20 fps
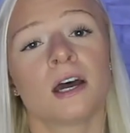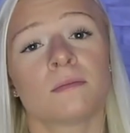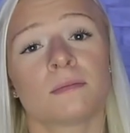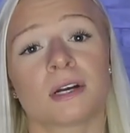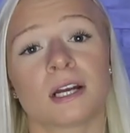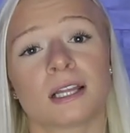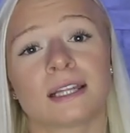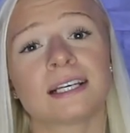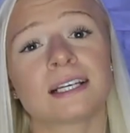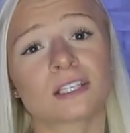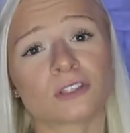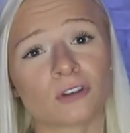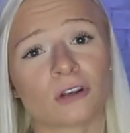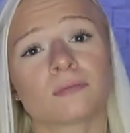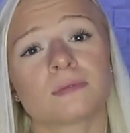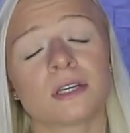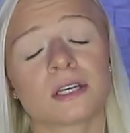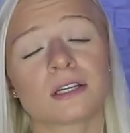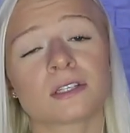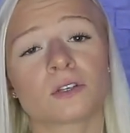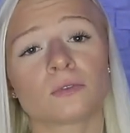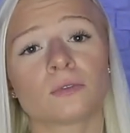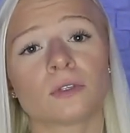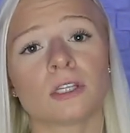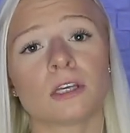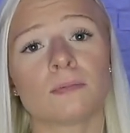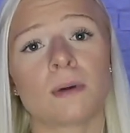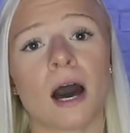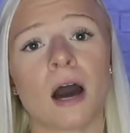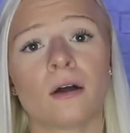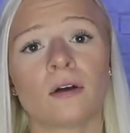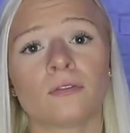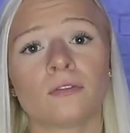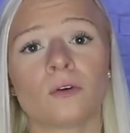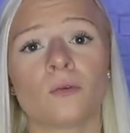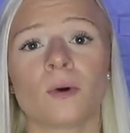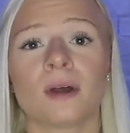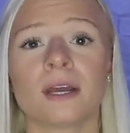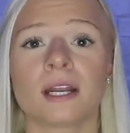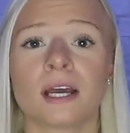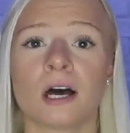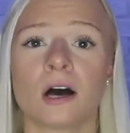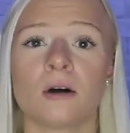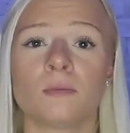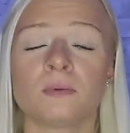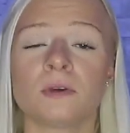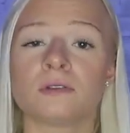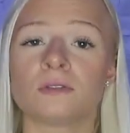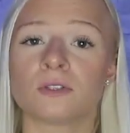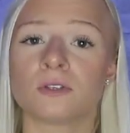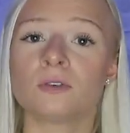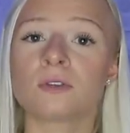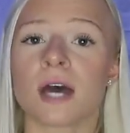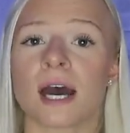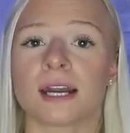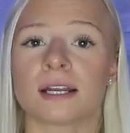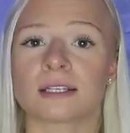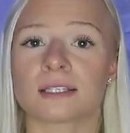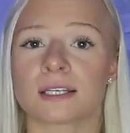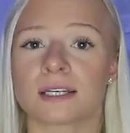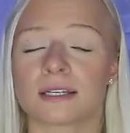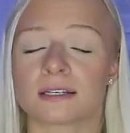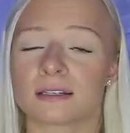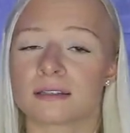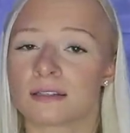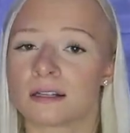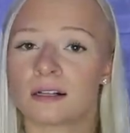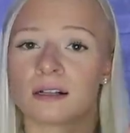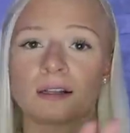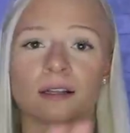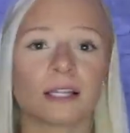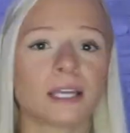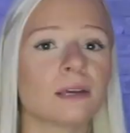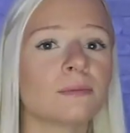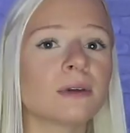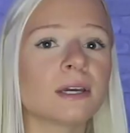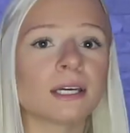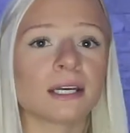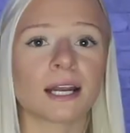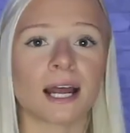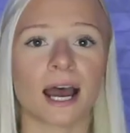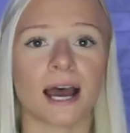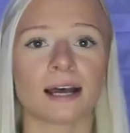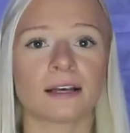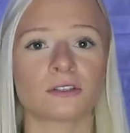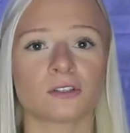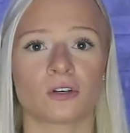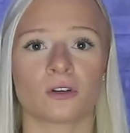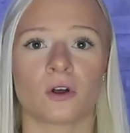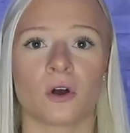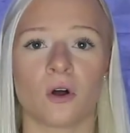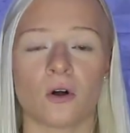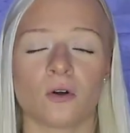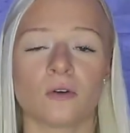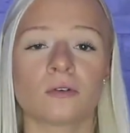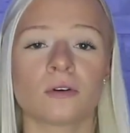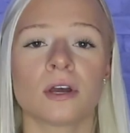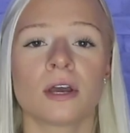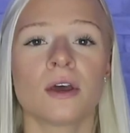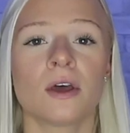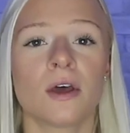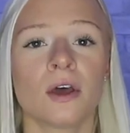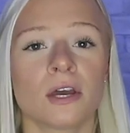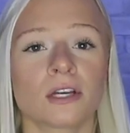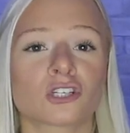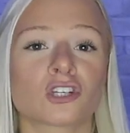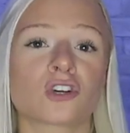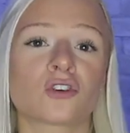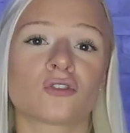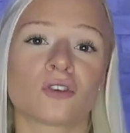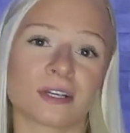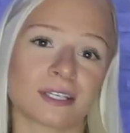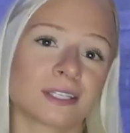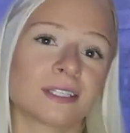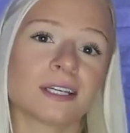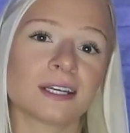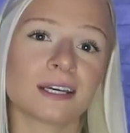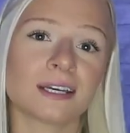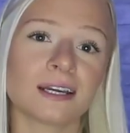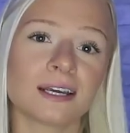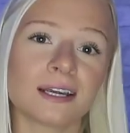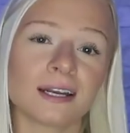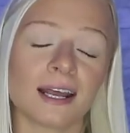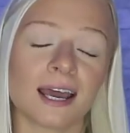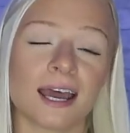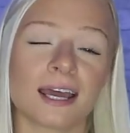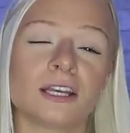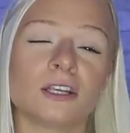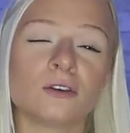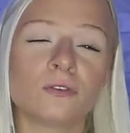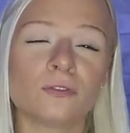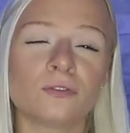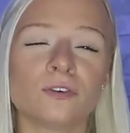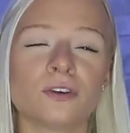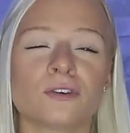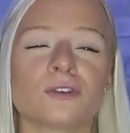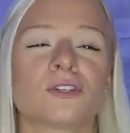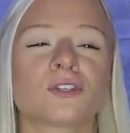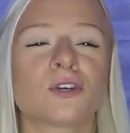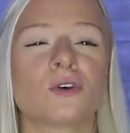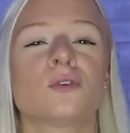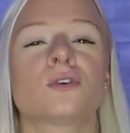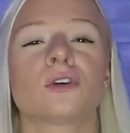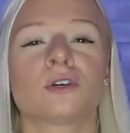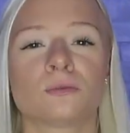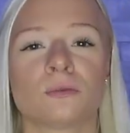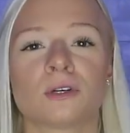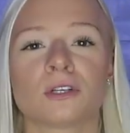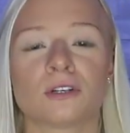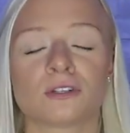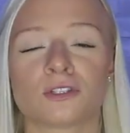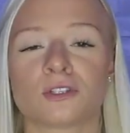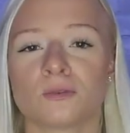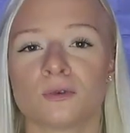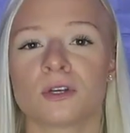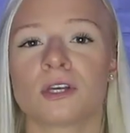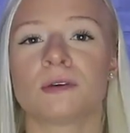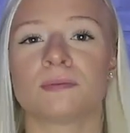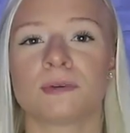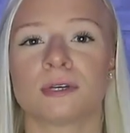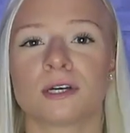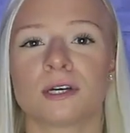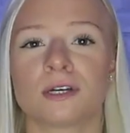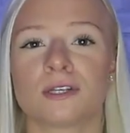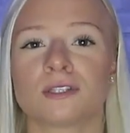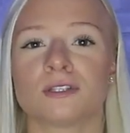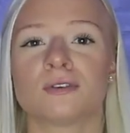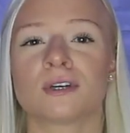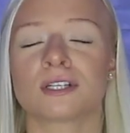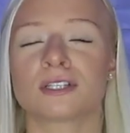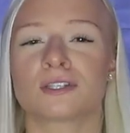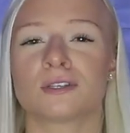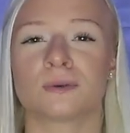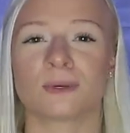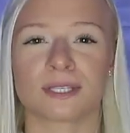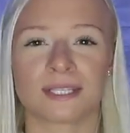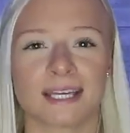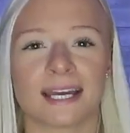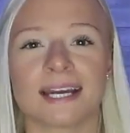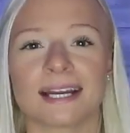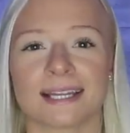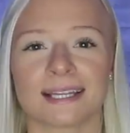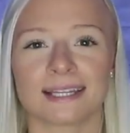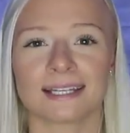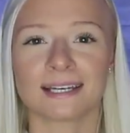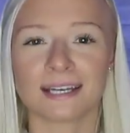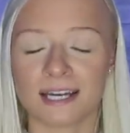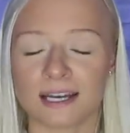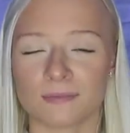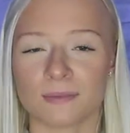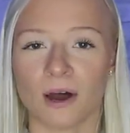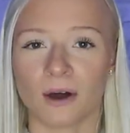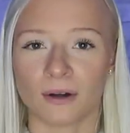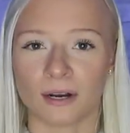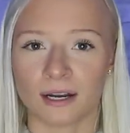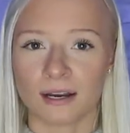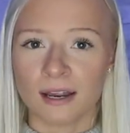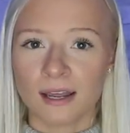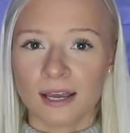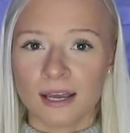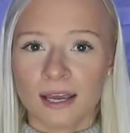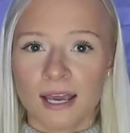But I think scripting is a really powerful way to help you do that. It's like claiming it as your own, trusting in it, and you feel so good when you're doing it because you get so excited thinking about it.